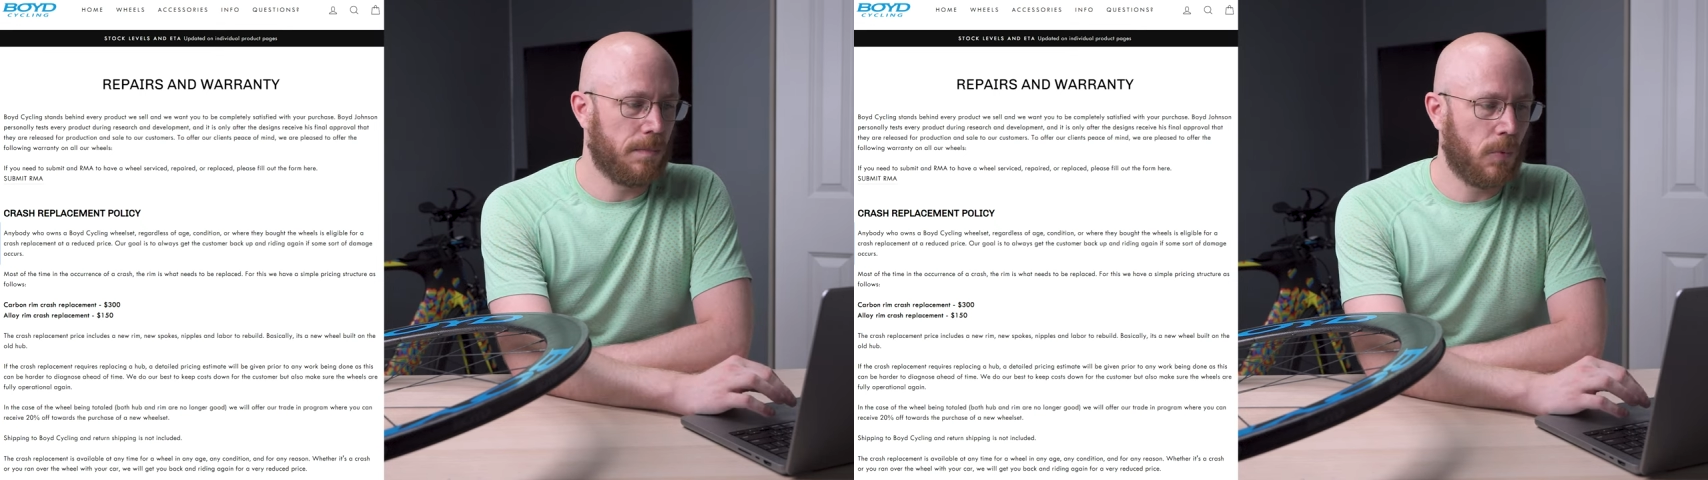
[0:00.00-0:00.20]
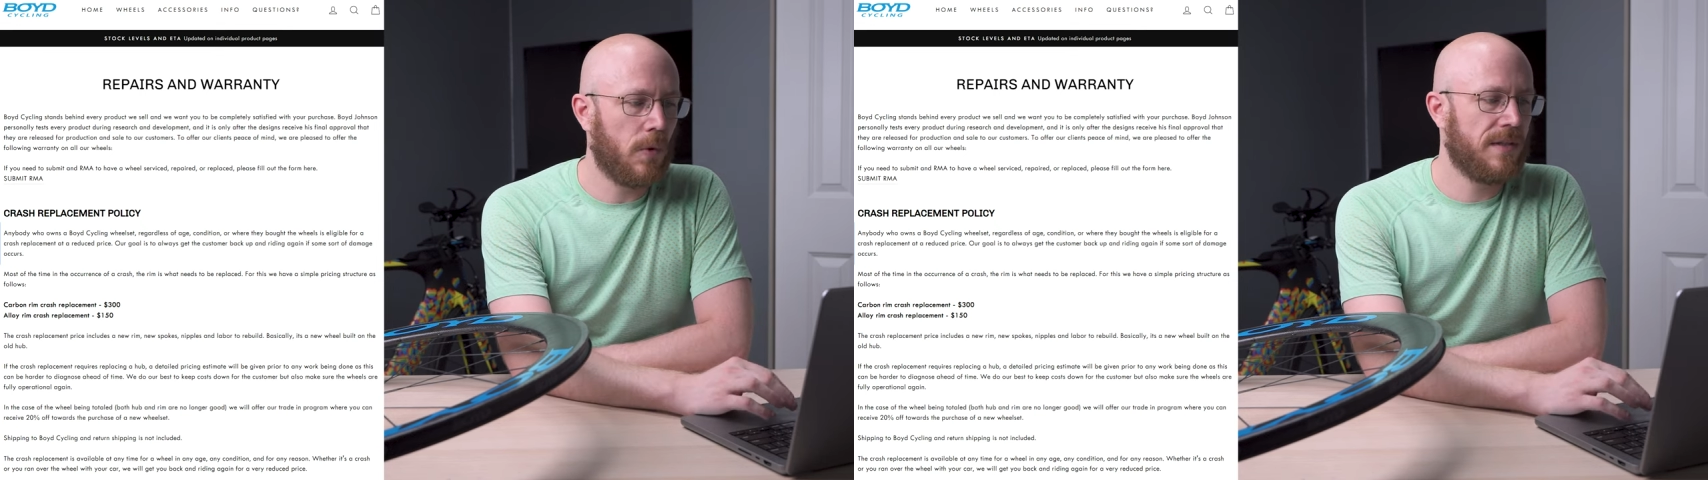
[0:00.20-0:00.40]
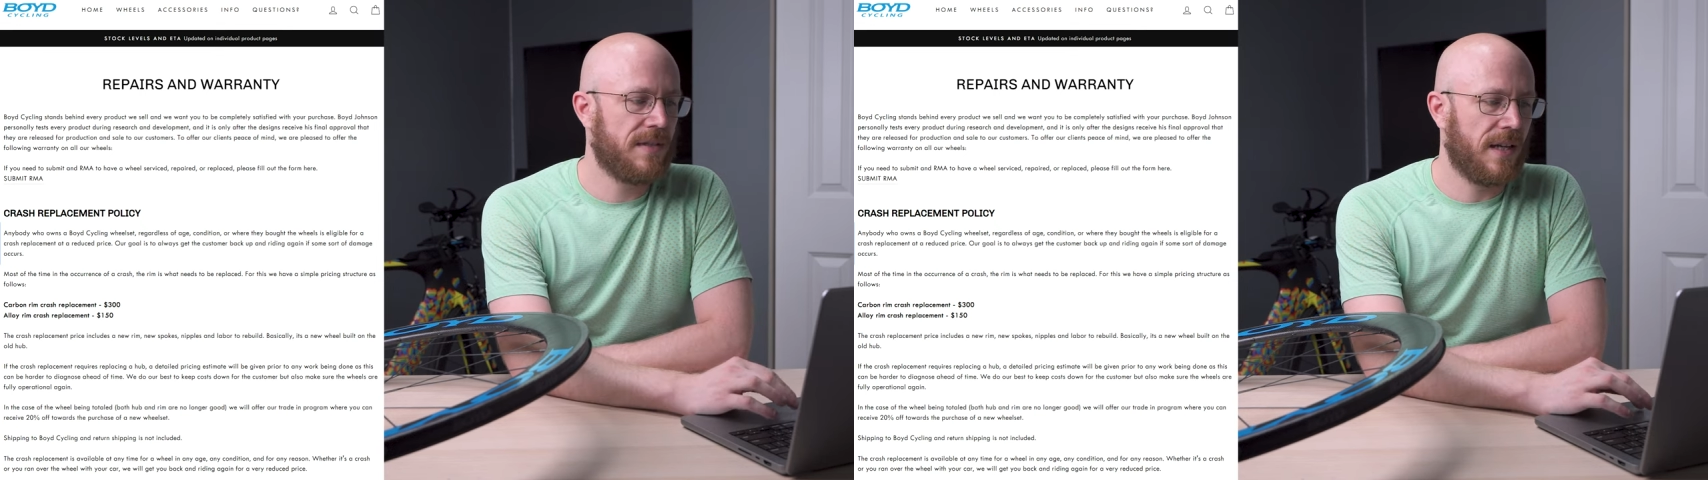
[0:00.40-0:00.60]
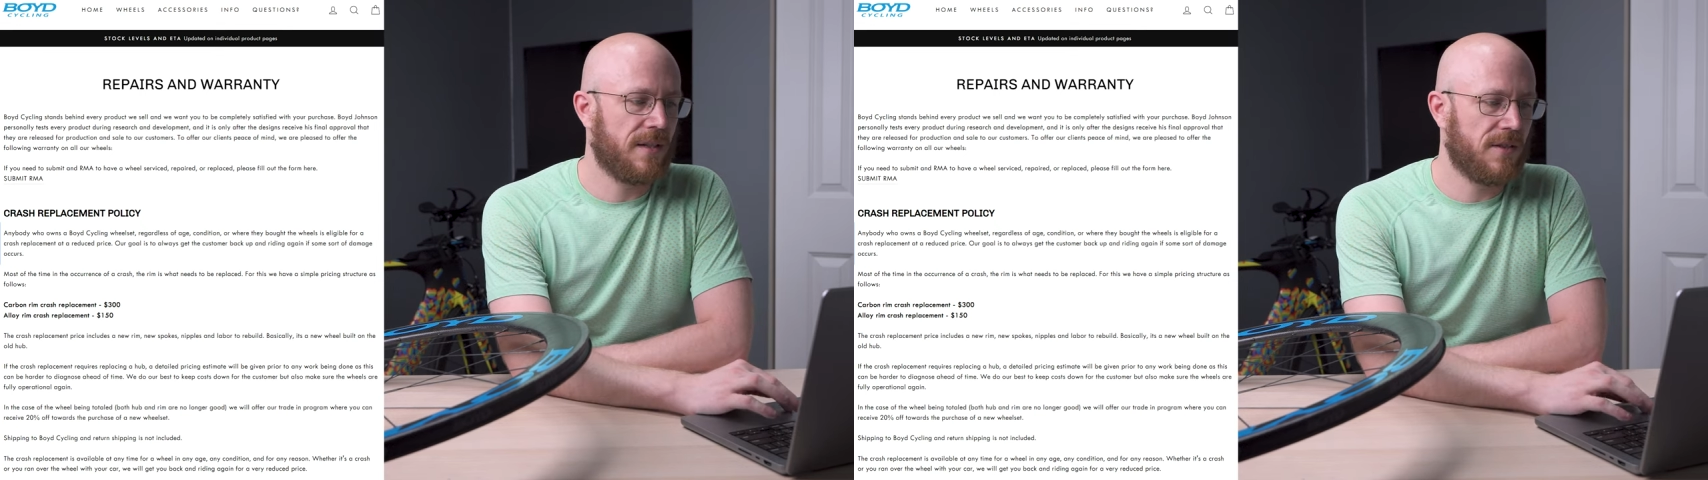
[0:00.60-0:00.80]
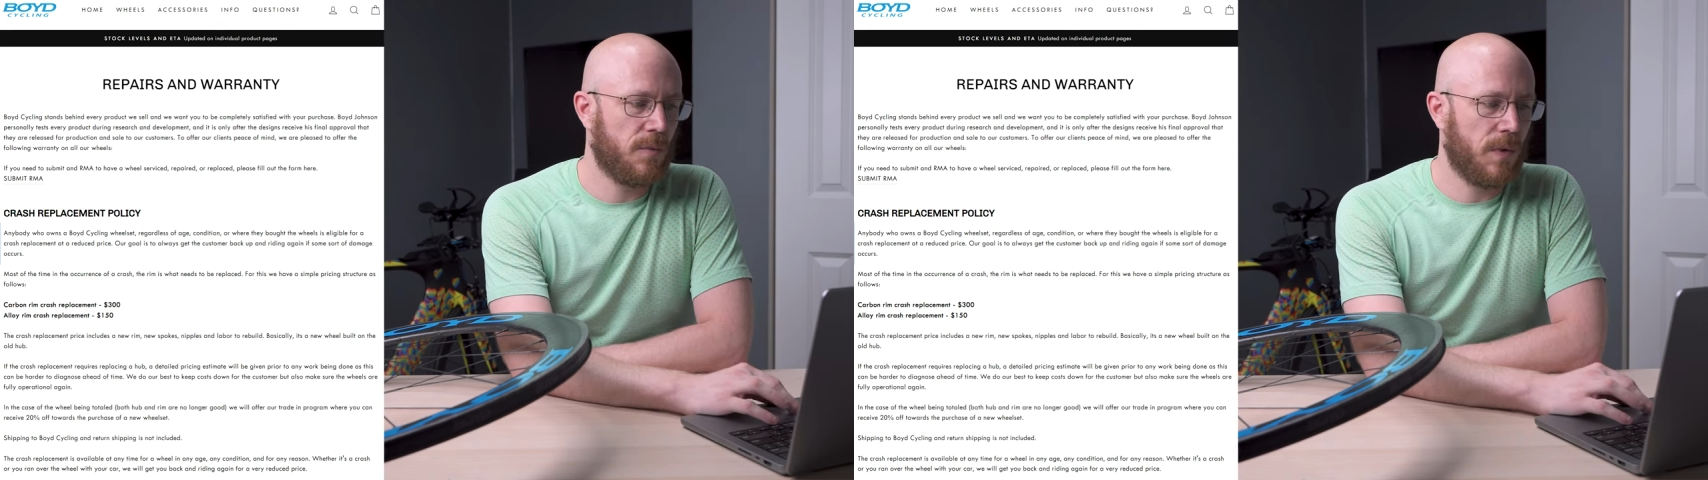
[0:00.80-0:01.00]
Boyd
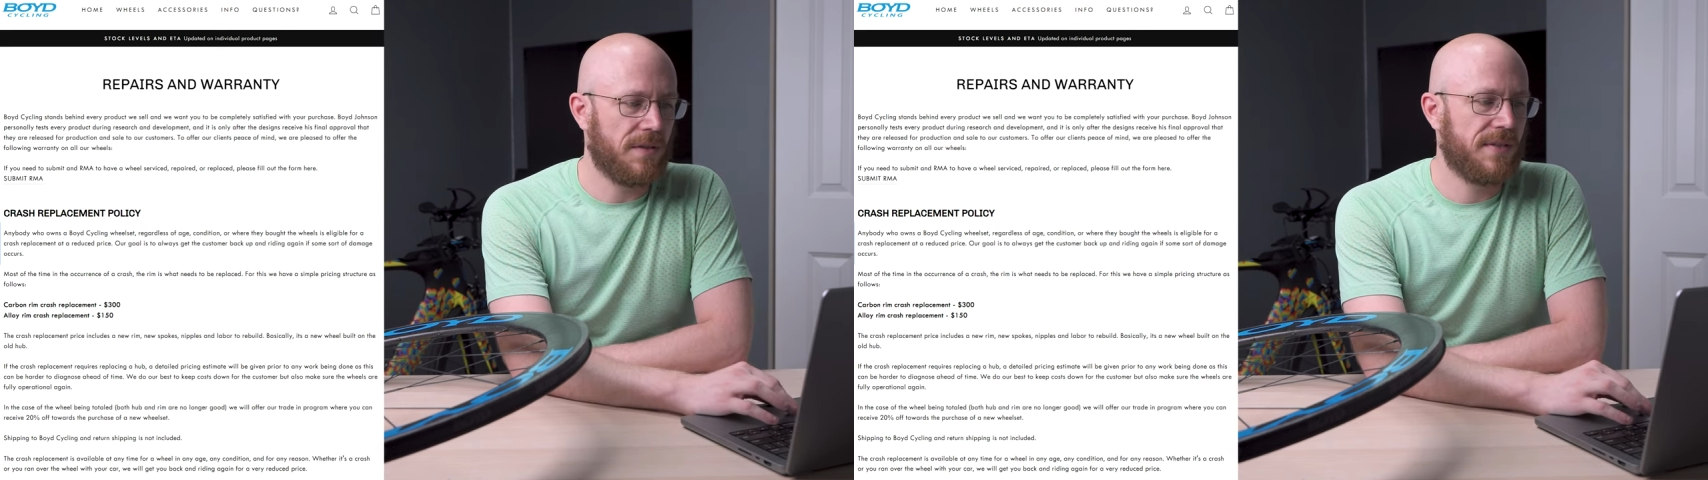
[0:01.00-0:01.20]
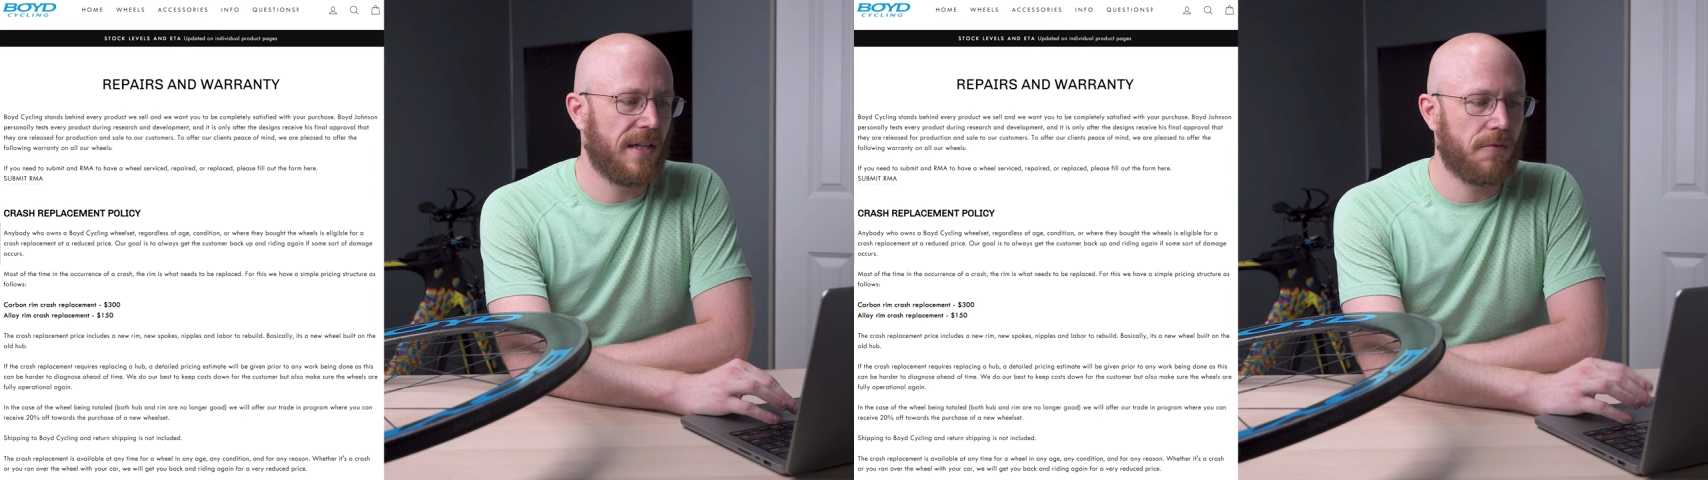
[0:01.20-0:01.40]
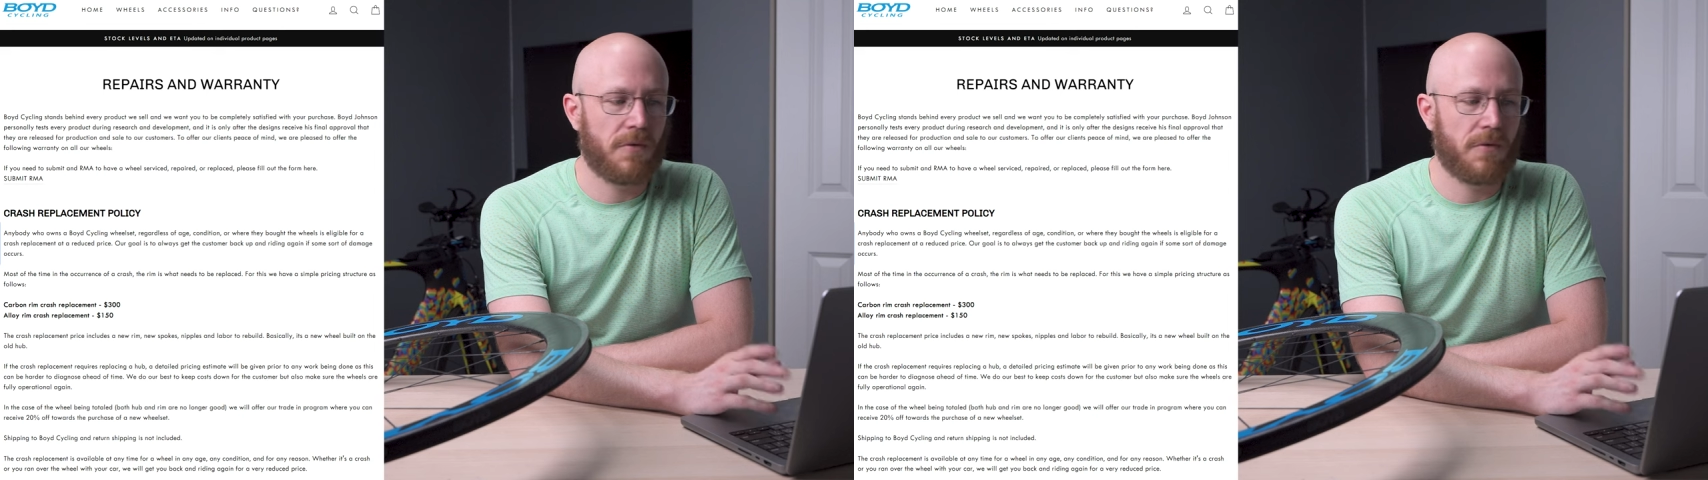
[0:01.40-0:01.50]
cycling wheel set,